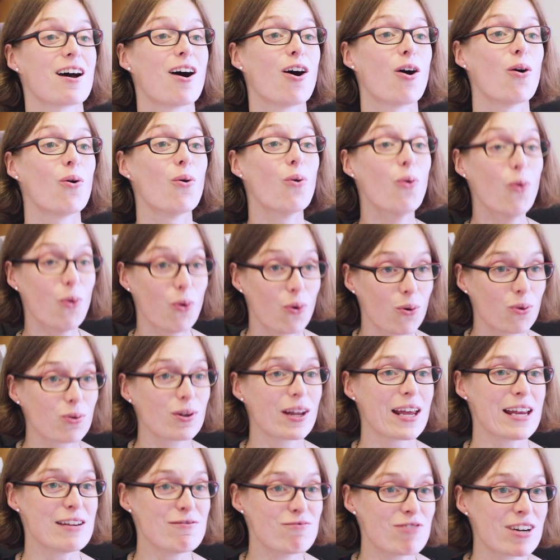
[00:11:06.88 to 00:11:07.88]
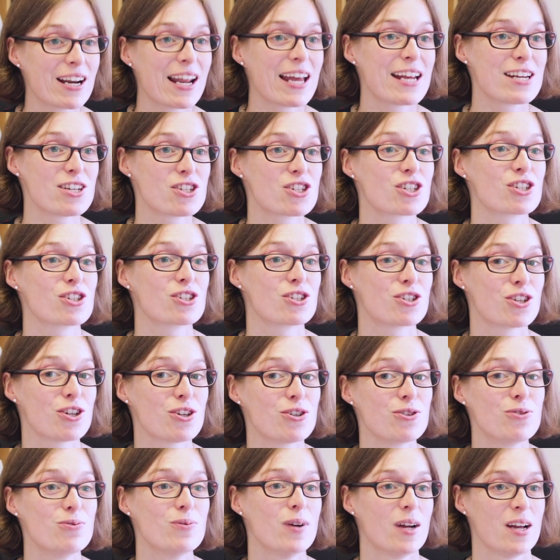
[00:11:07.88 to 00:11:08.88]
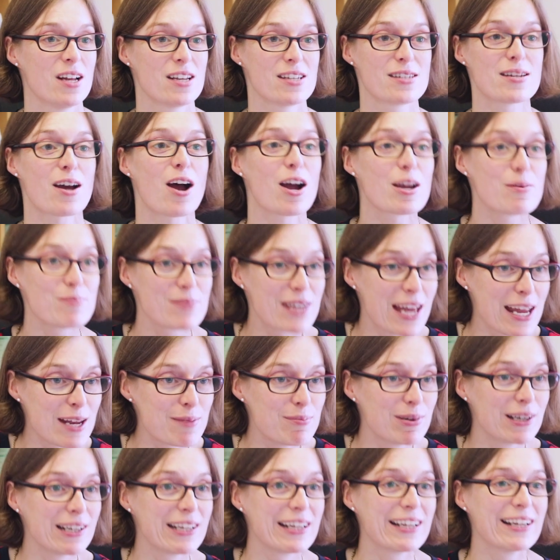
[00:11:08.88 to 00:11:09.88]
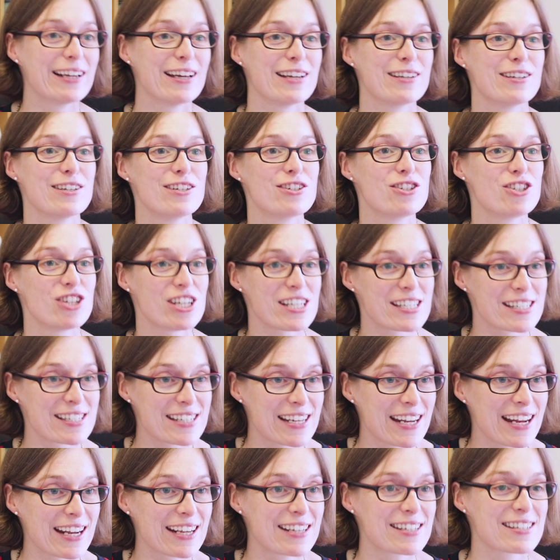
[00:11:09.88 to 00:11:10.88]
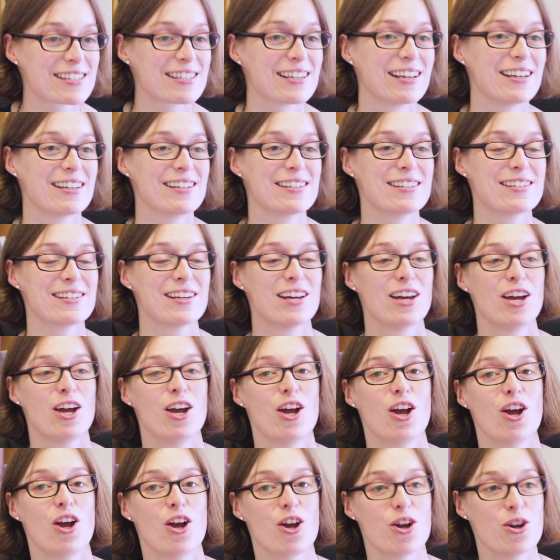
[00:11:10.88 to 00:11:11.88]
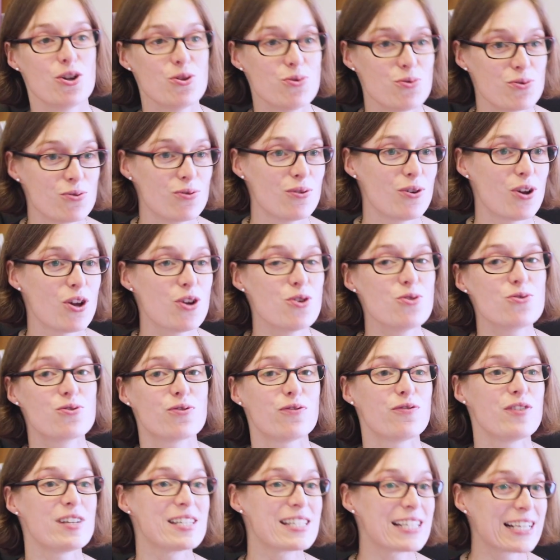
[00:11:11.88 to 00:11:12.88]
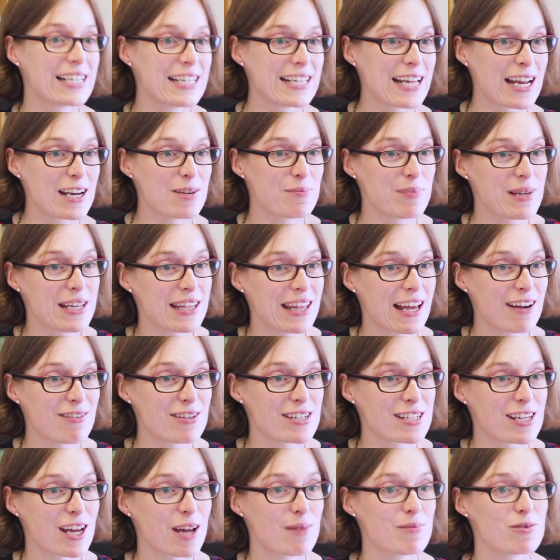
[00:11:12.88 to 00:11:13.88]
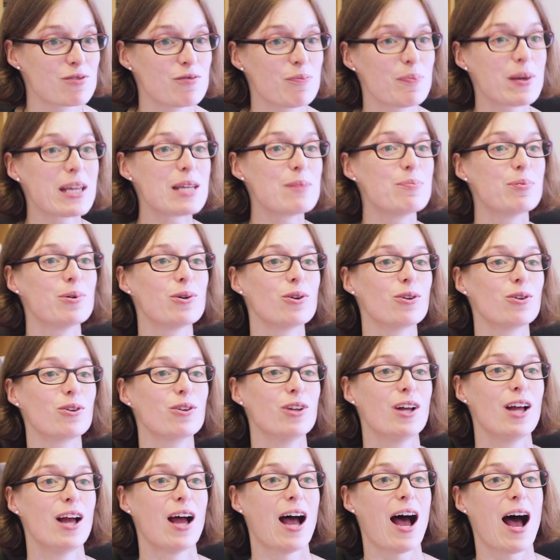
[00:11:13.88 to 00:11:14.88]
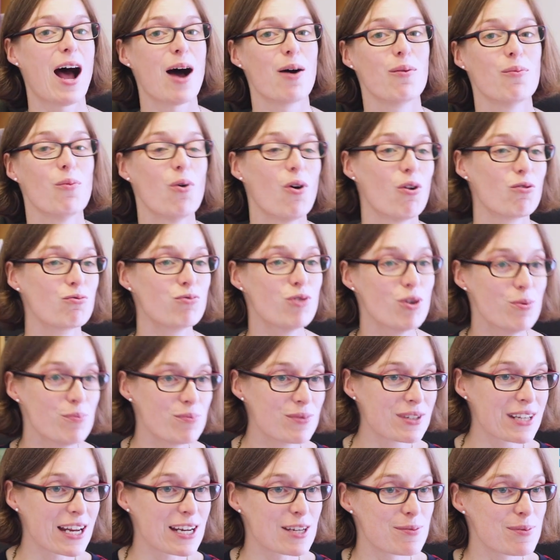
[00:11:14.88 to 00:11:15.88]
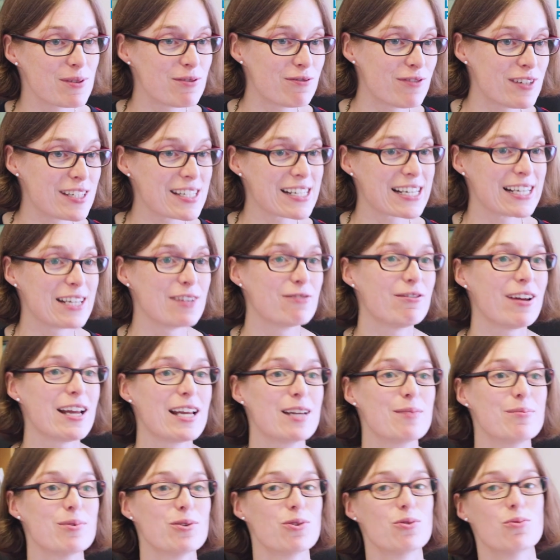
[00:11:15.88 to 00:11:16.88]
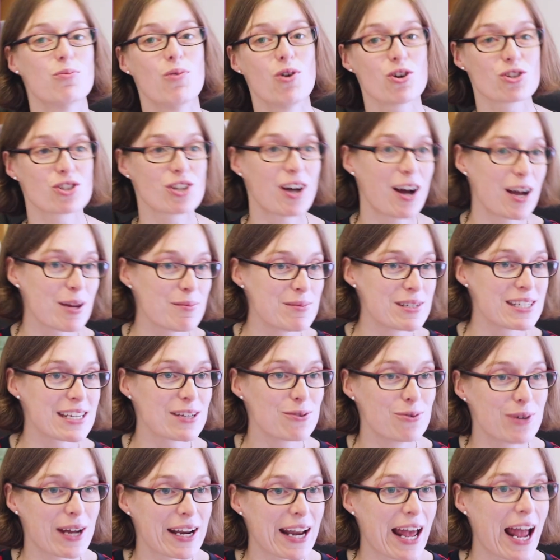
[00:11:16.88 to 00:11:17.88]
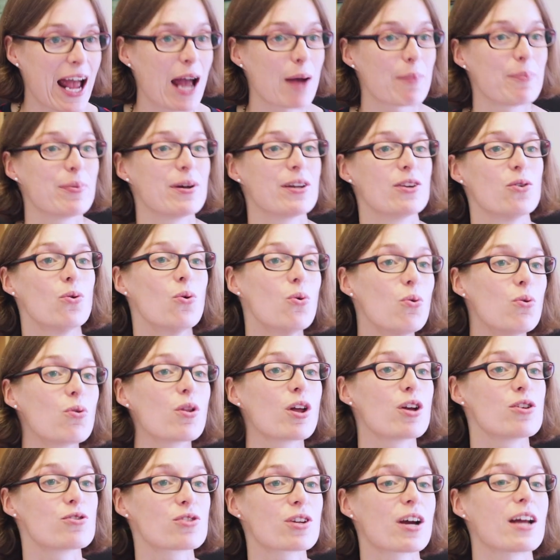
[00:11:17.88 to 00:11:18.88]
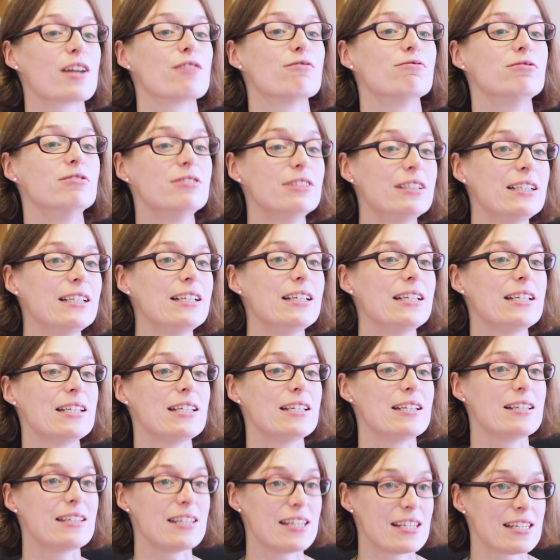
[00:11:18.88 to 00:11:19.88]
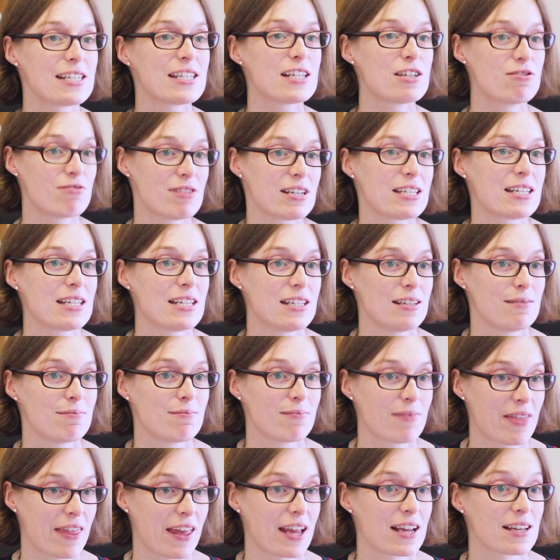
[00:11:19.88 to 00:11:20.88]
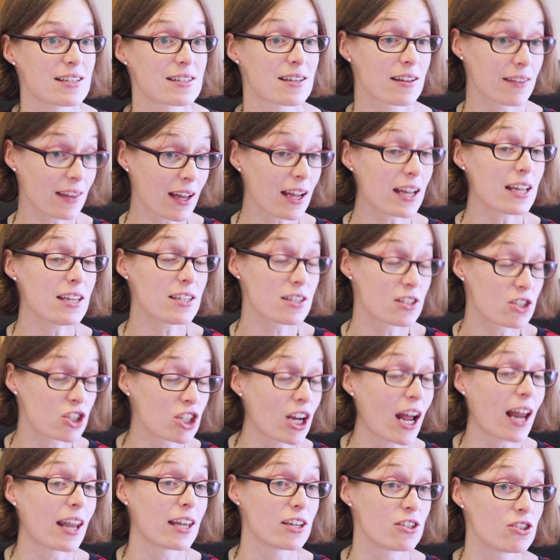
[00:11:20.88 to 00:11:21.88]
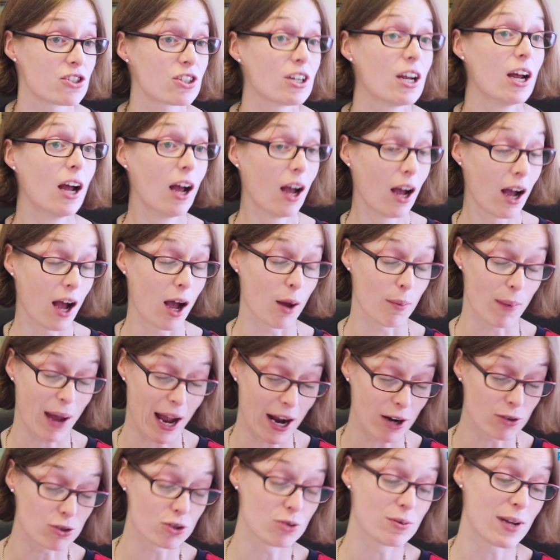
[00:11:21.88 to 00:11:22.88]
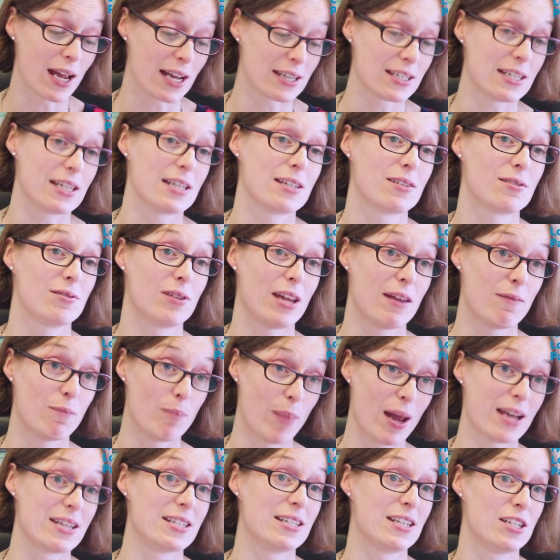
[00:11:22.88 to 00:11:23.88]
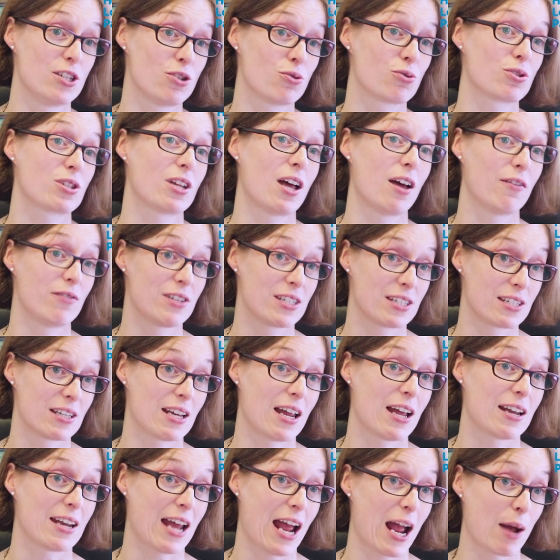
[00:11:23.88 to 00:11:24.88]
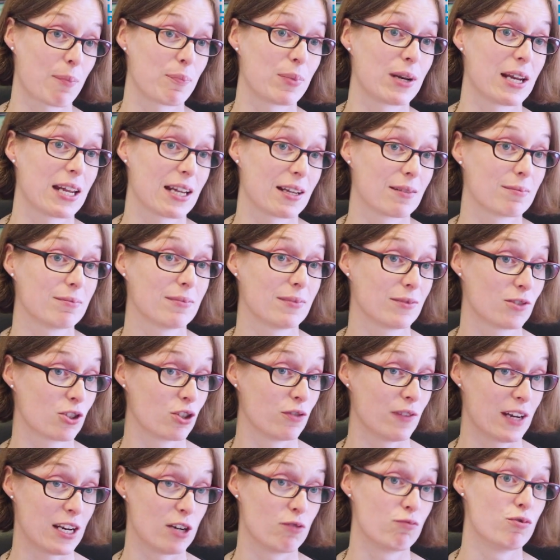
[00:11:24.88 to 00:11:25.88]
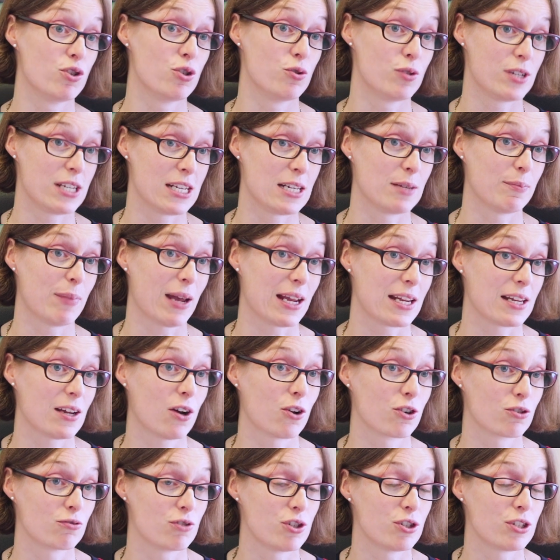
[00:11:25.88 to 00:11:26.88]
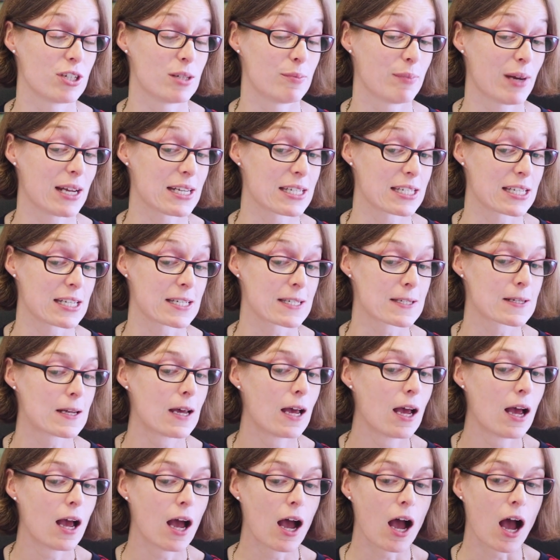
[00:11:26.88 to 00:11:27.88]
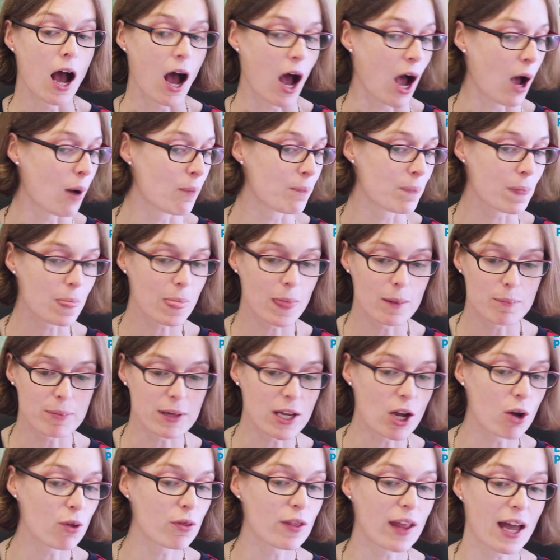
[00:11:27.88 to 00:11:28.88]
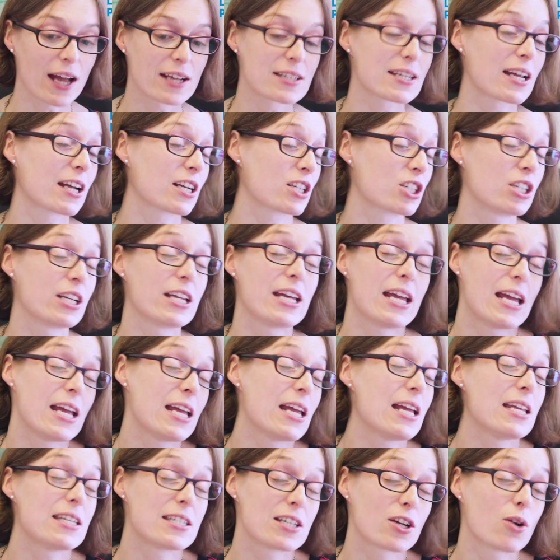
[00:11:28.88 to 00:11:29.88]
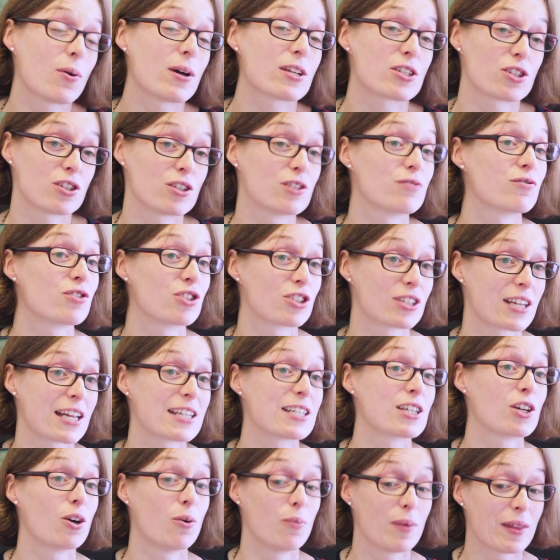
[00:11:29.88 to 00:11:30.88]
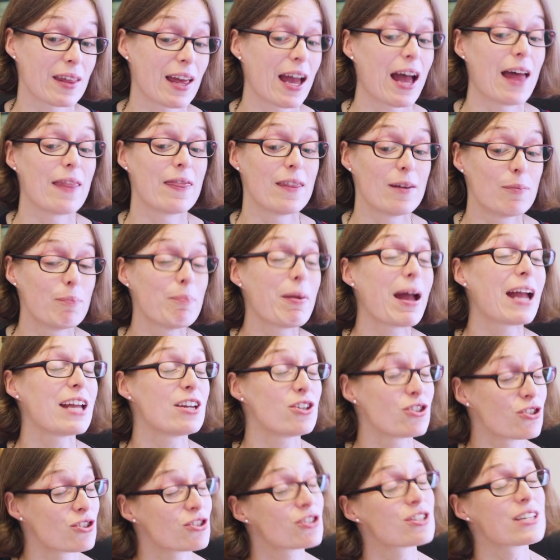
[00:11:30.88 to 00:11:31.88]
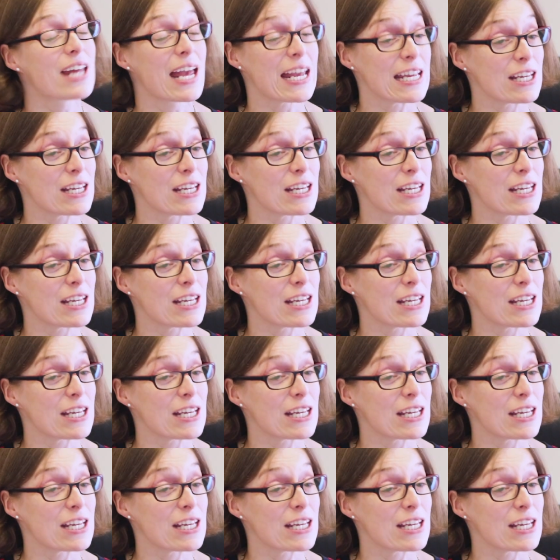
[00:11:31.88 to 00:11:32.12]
are all in relation to timetabling and logistics and who's physically going to be there in terms of people, what room's going to be physically available, what time is it all going to happen, all those kind of really nitty-gritty things. That is a challenge. How do you get it embedded in your service and happening sort of in a on a routine basis? Beyond that, actually, it's a question of just getting on with it, and the patients